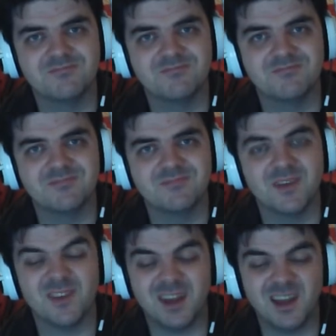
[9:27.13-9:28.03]
If it
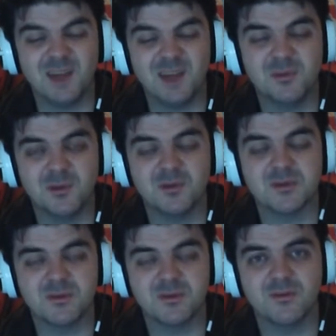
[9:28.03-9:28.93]
had happened to me when I was about
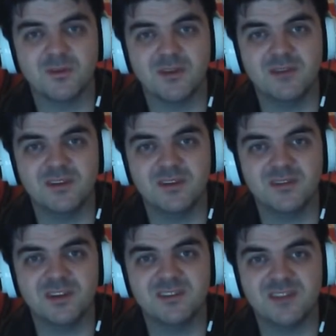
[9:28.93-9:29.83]
4 or 5 years of age,
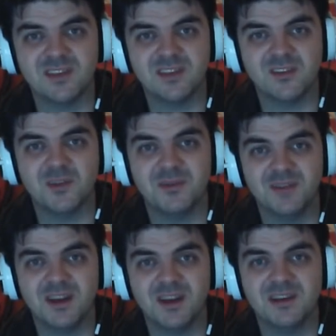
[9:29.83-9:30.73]
things could have been very
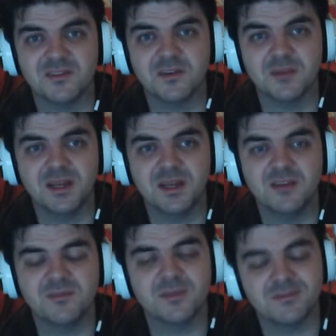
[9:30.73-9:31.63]
different in my life,
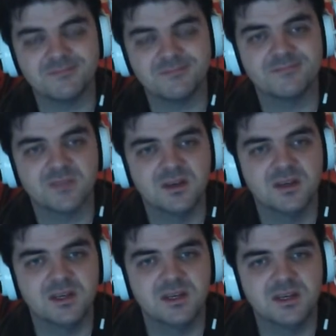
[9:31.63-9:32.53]
but
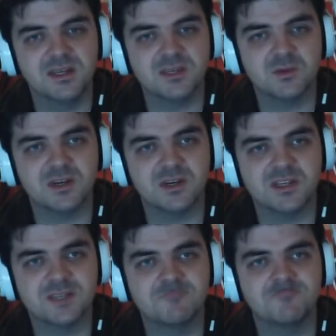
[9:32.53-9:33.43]
it is what it is.
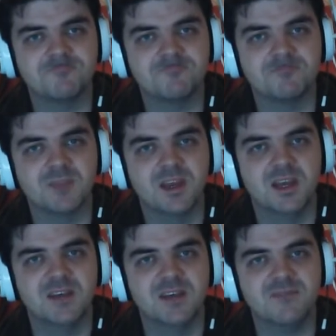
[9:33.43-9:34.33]

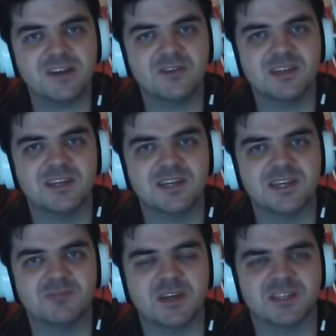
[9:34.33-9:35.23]
Factorising an
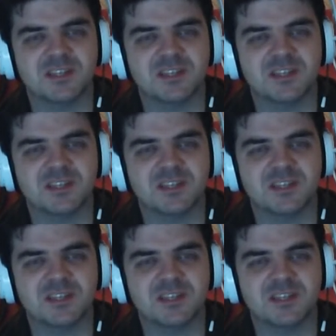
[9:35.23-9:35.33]
expression.